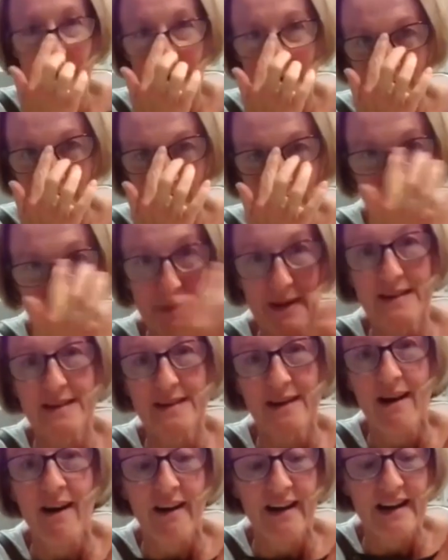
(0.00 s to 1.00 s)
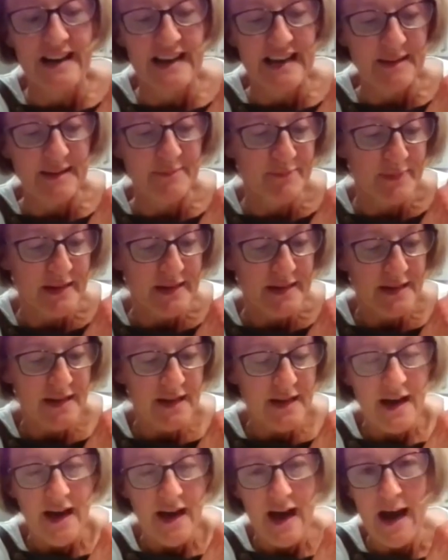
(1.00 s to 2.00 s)
Recommend it highly.
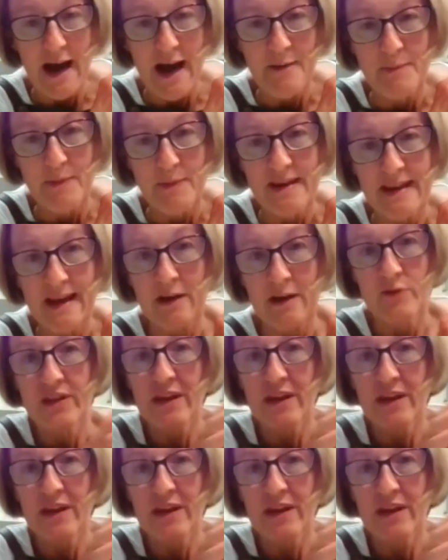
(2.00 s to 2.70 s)
Now,